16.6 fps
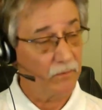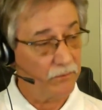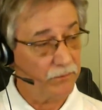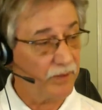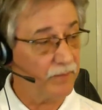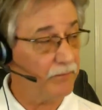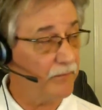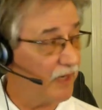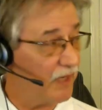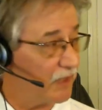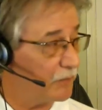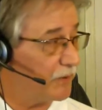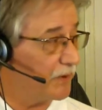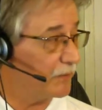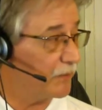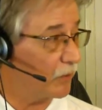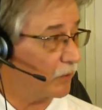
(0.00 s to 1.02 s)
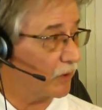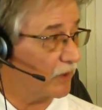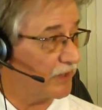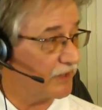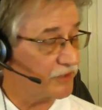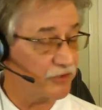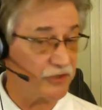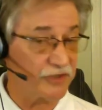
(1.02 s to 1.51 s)
But many people were
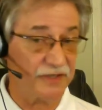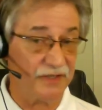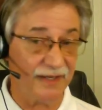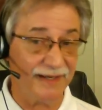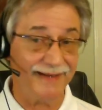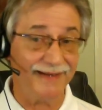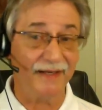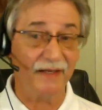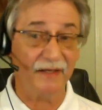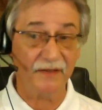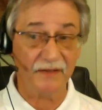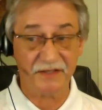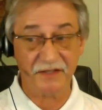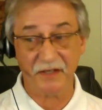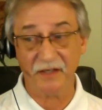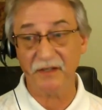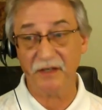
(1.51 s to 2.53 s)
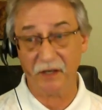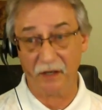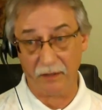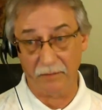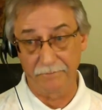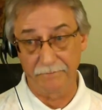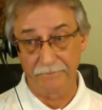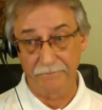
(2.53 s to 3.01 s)
interested in the skincare,
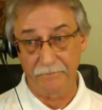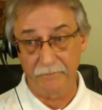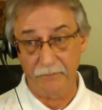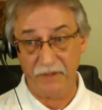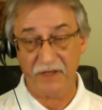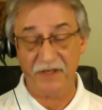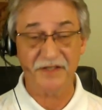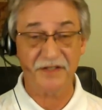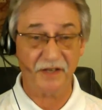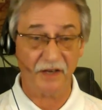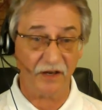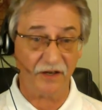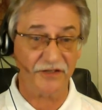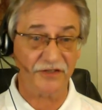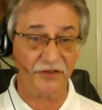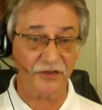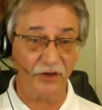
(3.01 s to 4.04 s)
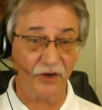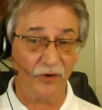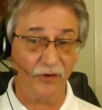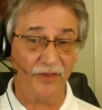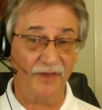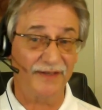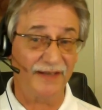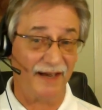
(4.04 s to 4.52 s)
because they also know
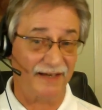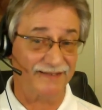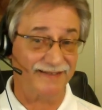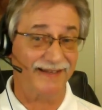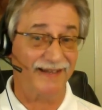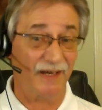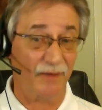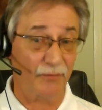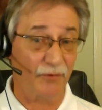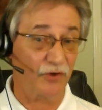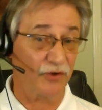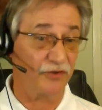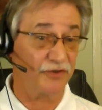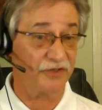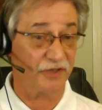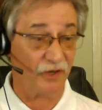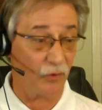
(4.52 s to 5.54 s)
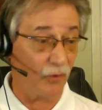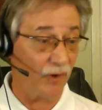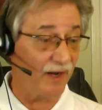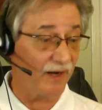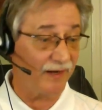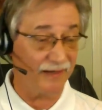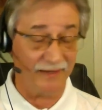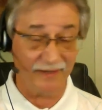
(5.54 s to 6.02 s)
the toxic chemicals that go
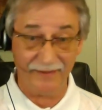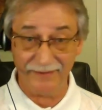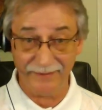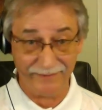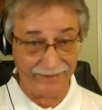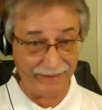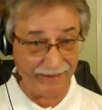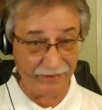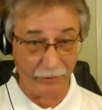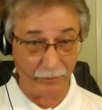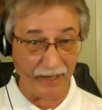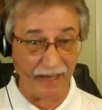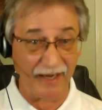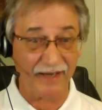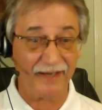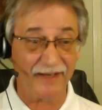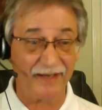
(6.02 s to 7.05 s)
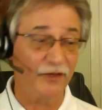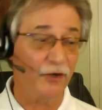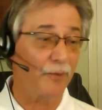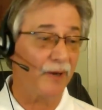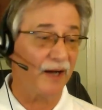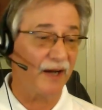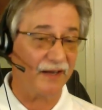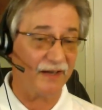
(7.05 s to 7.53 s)
on in their body,
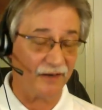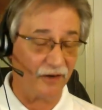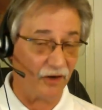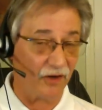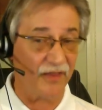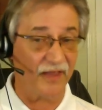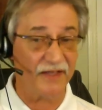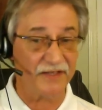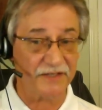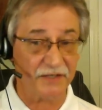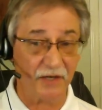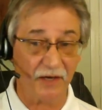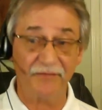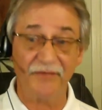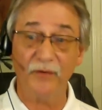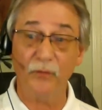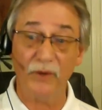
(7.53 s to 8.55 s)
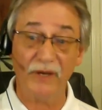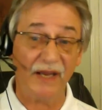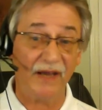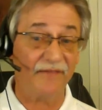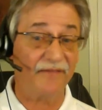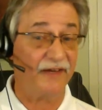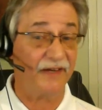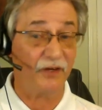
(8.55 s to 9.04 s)
and all that stuff. And we
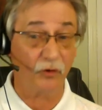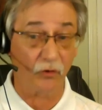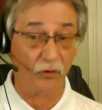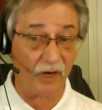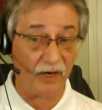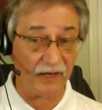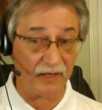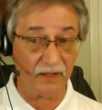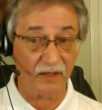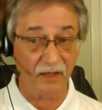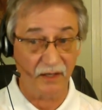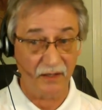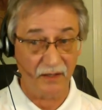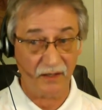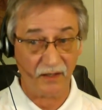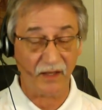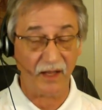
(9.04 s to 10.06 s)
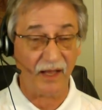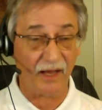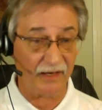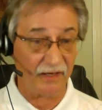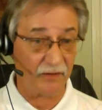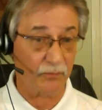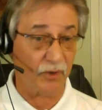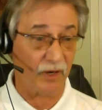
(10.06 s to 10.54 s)
have a great
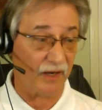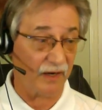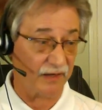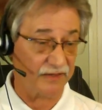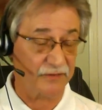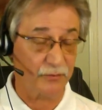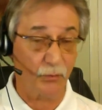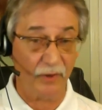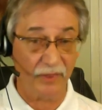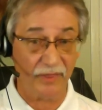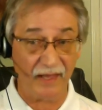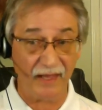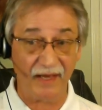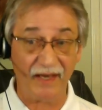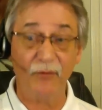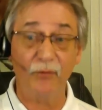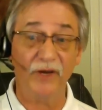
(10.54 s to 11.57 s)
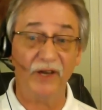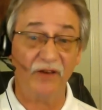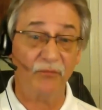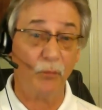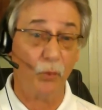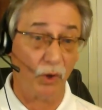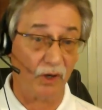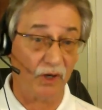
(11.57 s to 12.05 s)
line of products with that, and we have
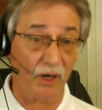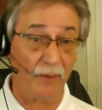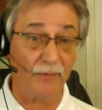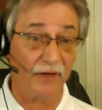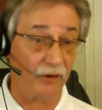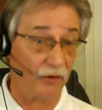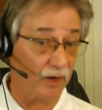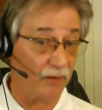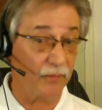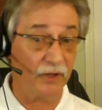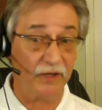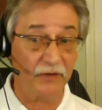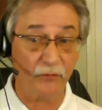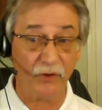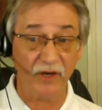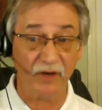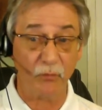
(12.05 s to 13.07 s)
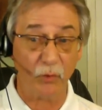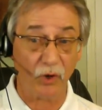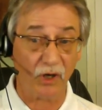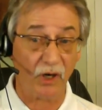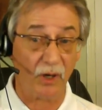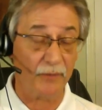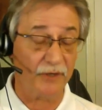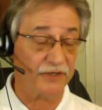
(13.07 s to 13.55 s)
more coming, or I believe we have more
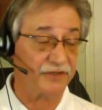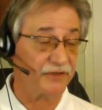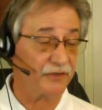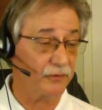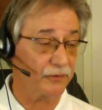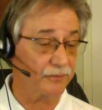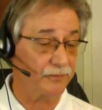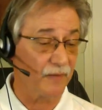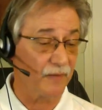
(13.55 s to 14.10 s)
coming soon.